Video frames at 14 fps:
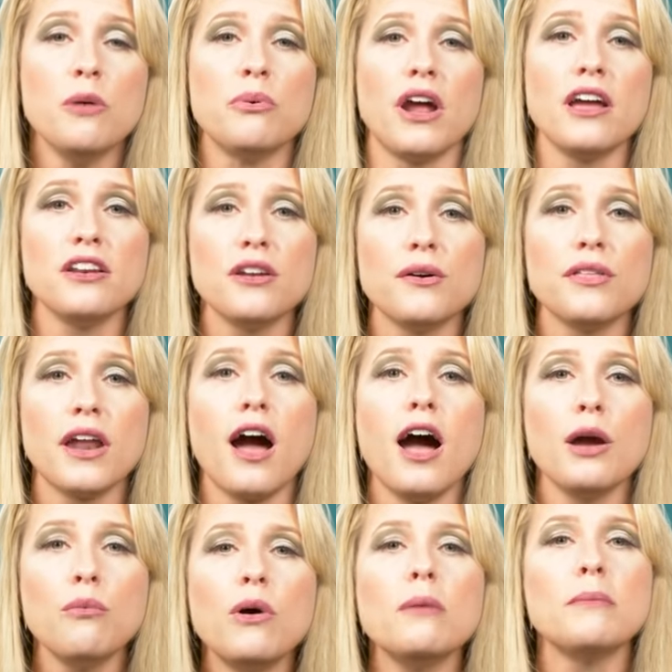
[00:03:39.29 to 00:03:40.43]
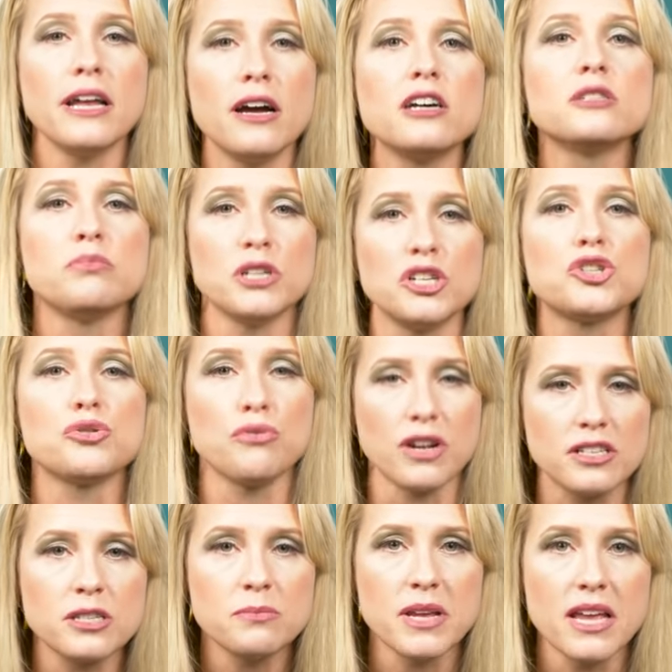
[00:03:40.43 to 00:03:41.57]
But I know that I want my husband to
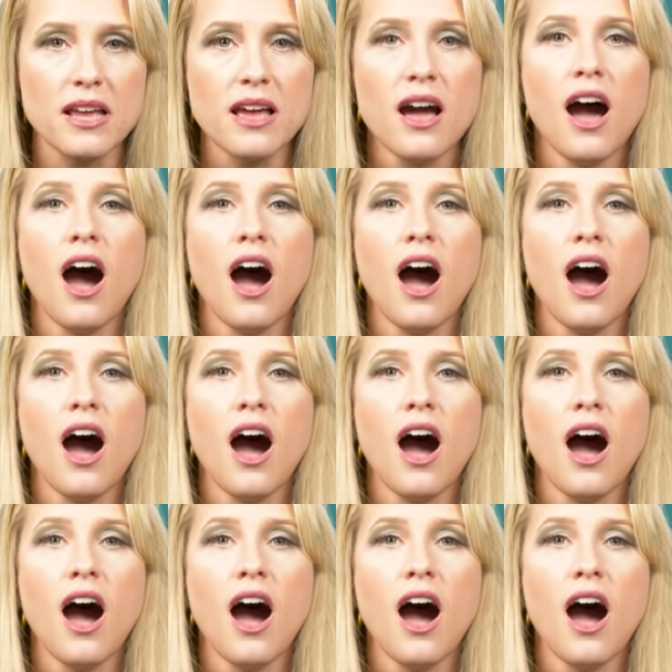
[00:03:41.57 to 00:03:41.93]
trust me.